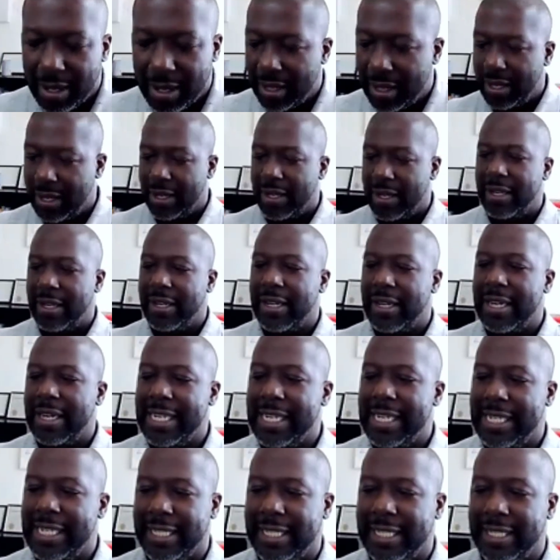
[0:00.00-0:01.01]
All
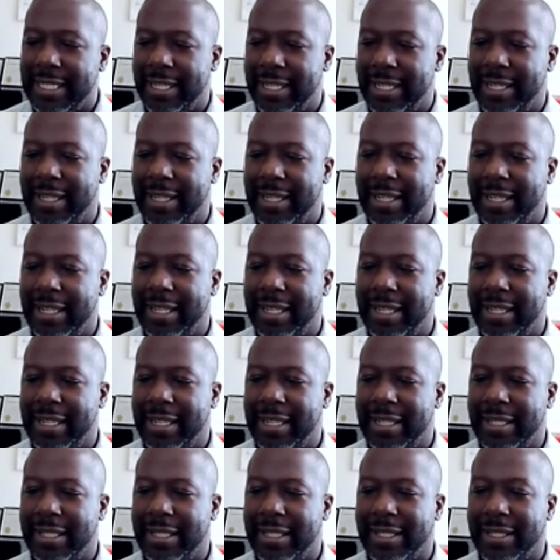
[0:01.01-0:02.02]
right,
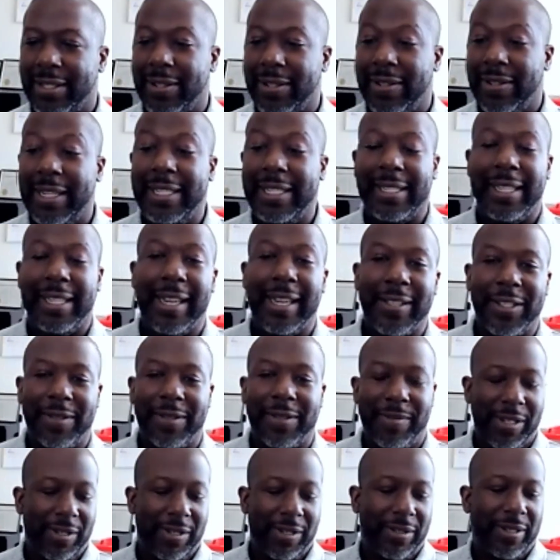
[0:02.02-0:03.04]
let's go ahead and see how this
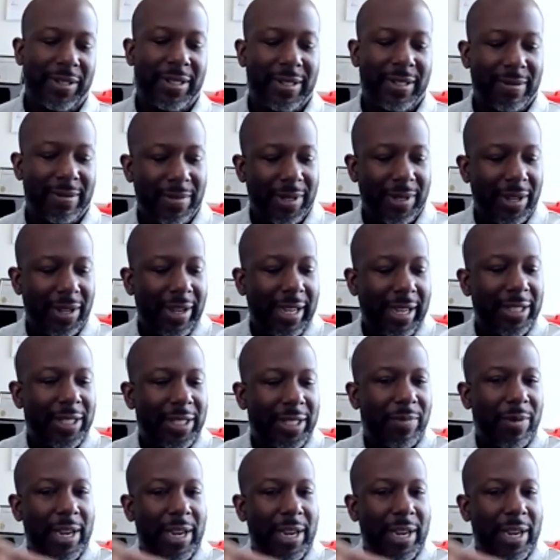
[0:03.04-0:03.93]
smells. I'll go ahead and spray it